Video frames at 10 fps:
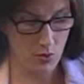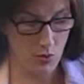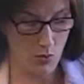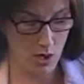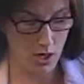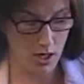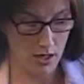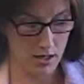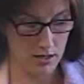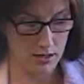
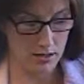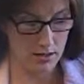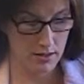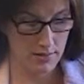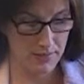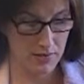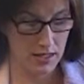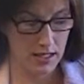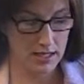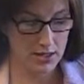were,
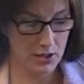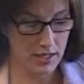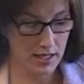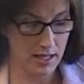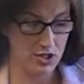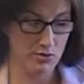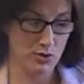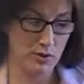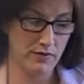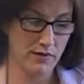is there a connection
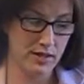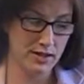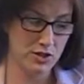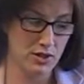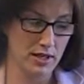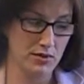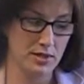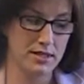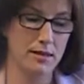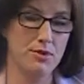between financial aid
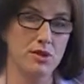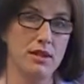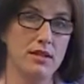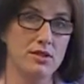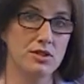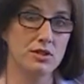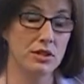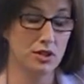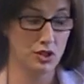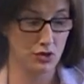reception and
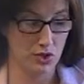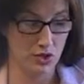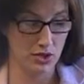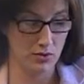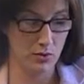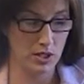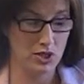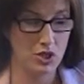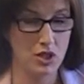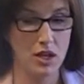student attrition,
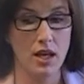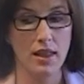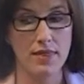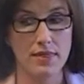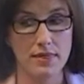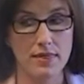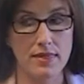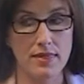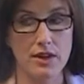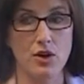which
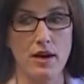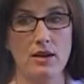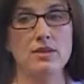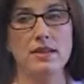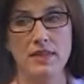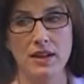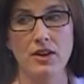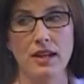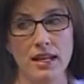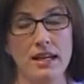the grounded
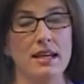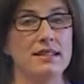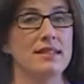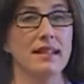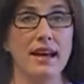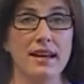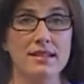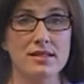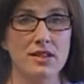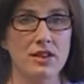theory is, yes,
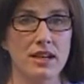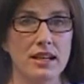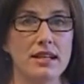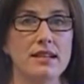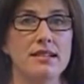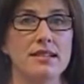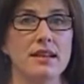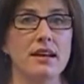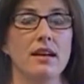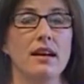there is
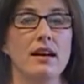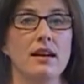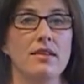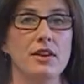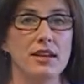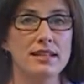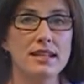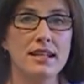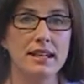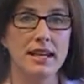a
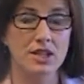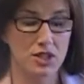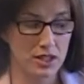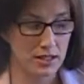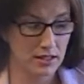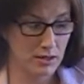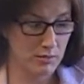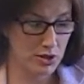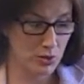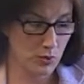connection
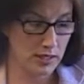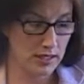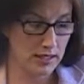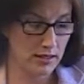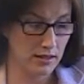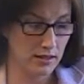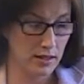between